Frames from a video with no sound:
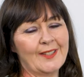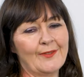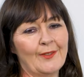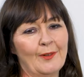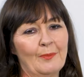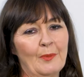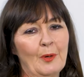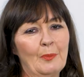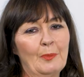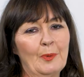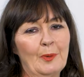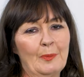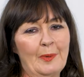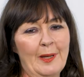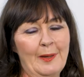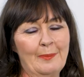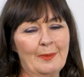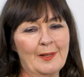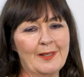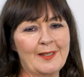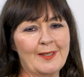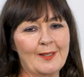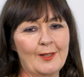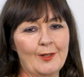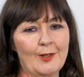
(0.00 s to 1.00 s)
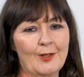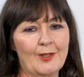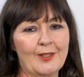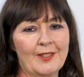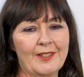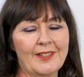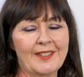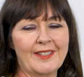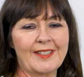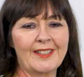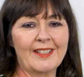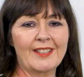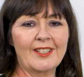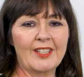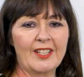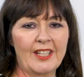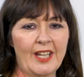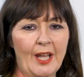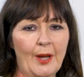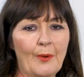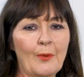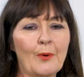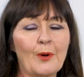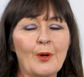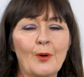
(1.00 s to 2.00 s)
from Opal People Solutions, and
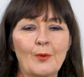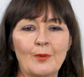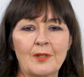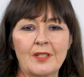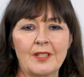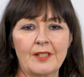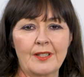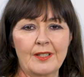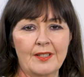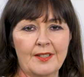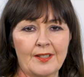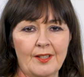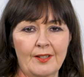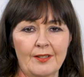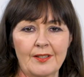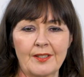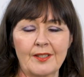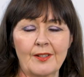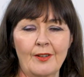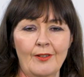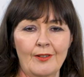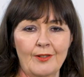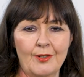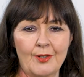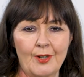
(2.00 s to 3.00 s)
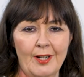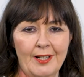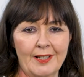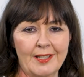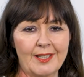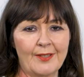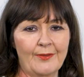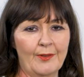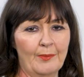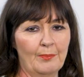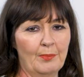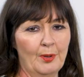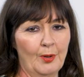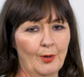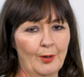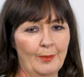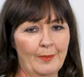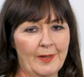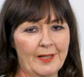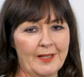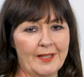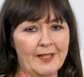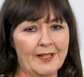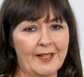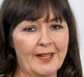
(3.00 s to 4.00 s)
today we're going to discuss contracts of
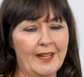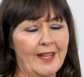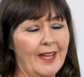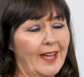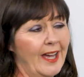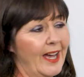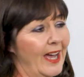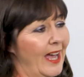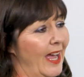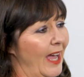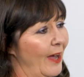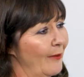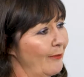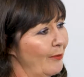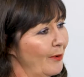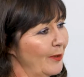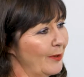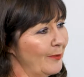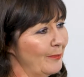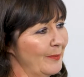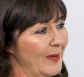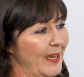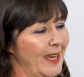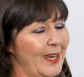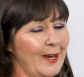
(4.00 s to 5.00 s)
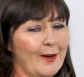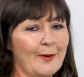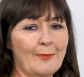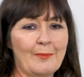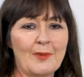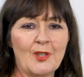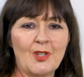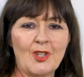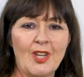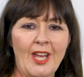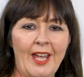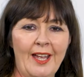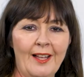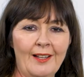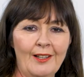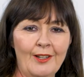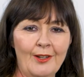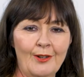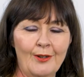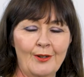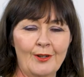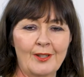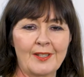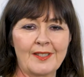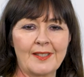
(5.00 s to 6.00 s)
employment. I have with me here Michelle,
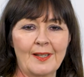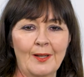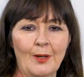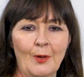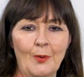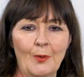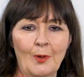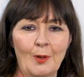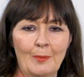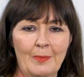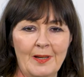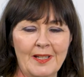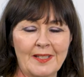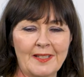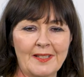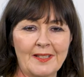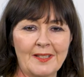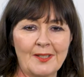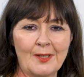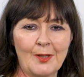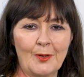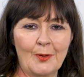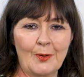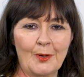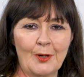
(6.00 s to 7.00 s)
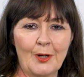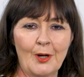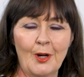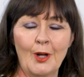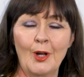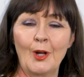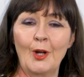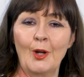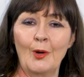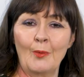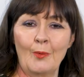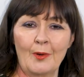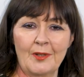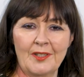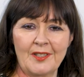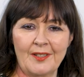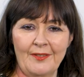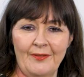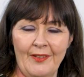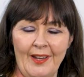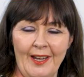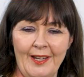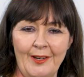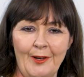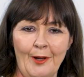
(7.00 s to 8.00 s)
who is a local business owner who wants to
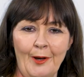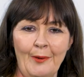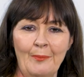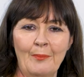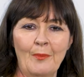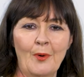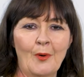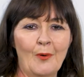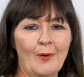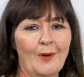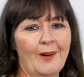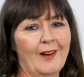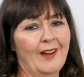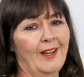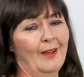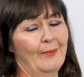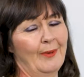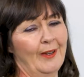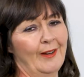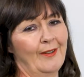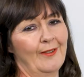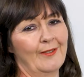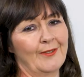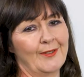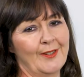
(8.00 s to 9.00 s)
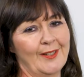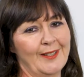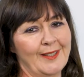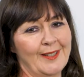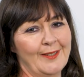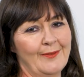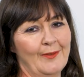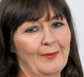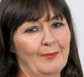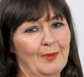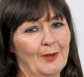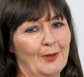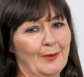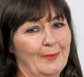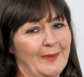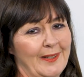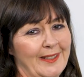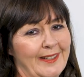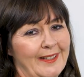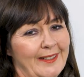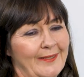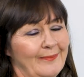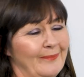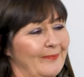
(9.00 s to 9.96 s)
find out more about contracts of employment.